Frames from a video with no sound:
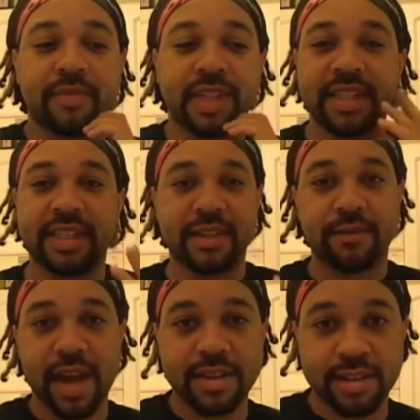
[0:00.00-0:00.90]
he's
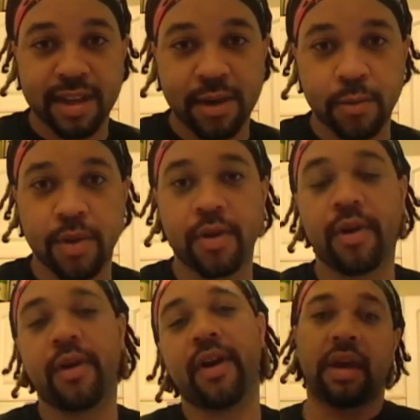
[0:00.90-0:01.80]
just fascinated with
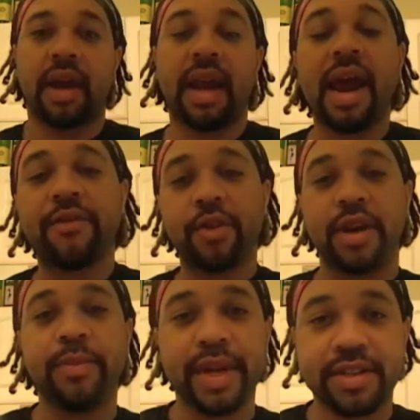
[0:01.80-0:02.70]
her. And after
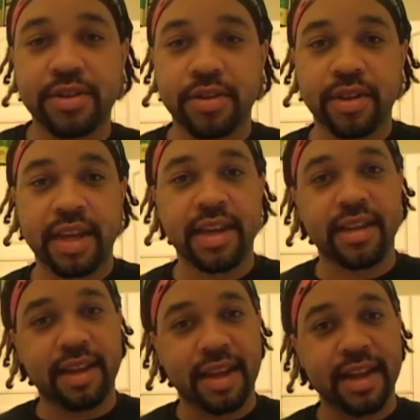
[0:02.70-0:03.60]
he meets her,
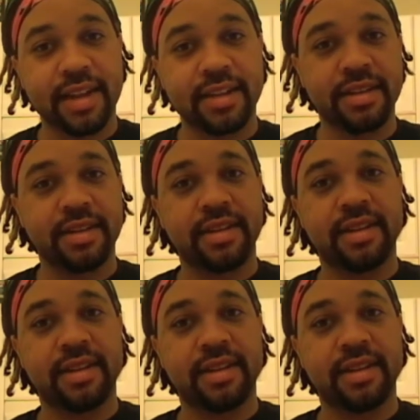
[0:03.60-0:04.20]
they get in.